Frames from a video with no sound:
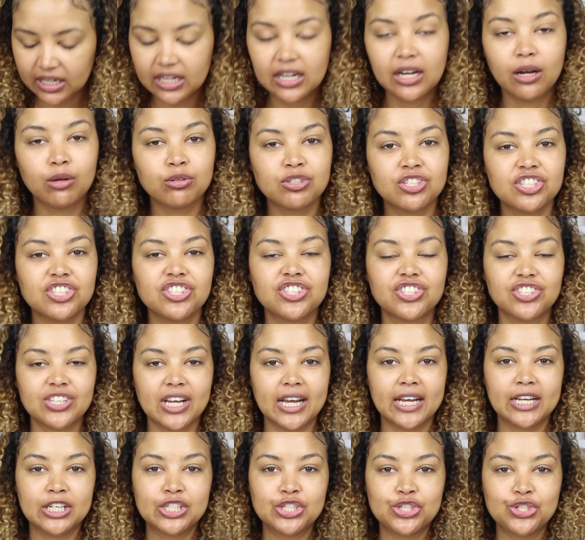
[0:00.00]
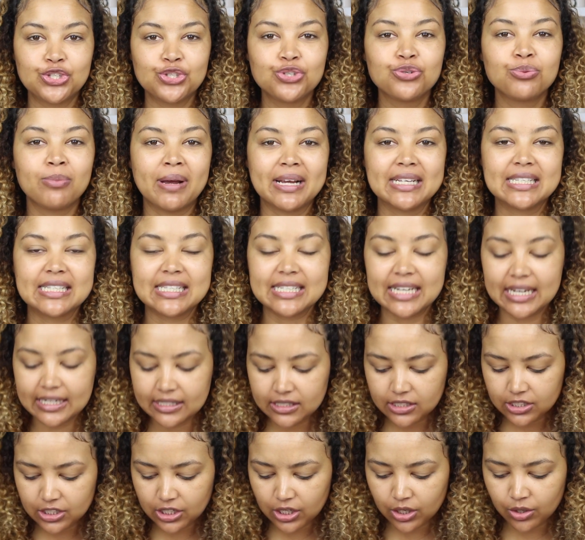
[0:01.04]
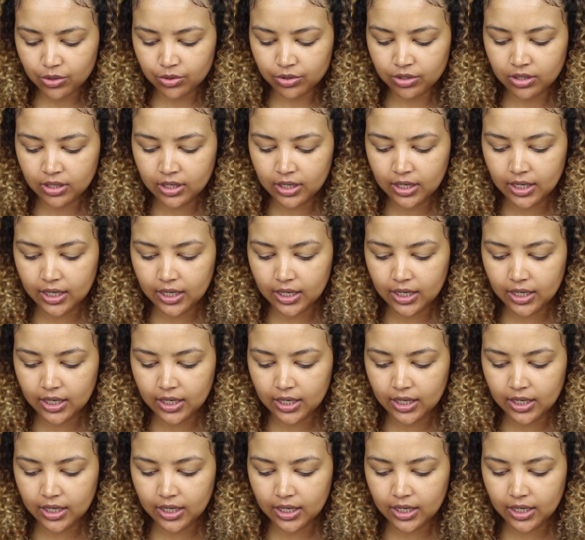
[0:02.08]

closest shade to my skin tone.